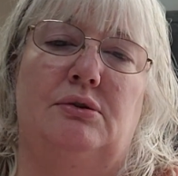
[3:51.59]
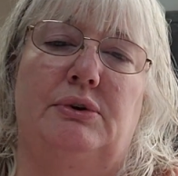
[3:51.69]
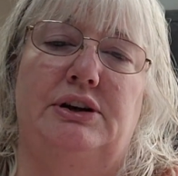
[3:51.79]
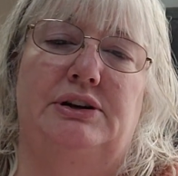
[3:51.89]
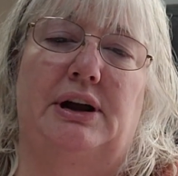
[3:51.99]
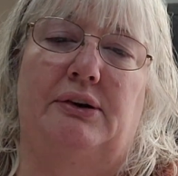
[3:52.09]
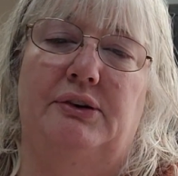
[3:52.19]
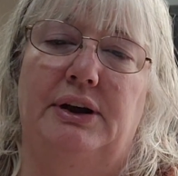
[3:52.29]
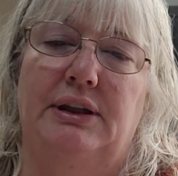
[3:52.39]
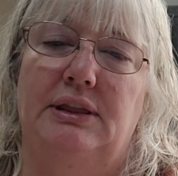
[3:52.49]
reached out,
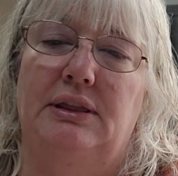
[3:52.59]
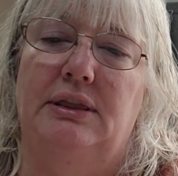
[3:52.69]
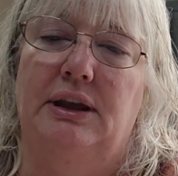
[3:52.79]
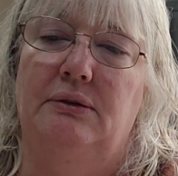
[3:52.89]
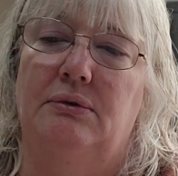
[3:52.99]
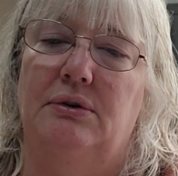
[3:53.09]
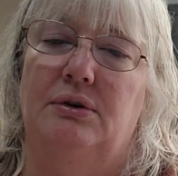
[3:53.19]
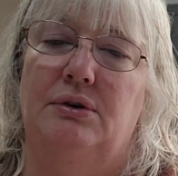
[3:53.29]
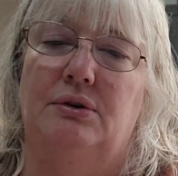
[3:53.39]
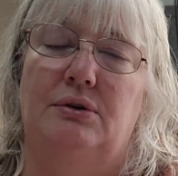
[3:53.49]
and they
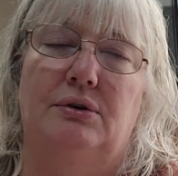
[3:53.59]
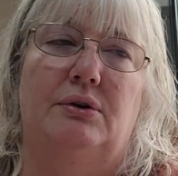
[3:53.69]
were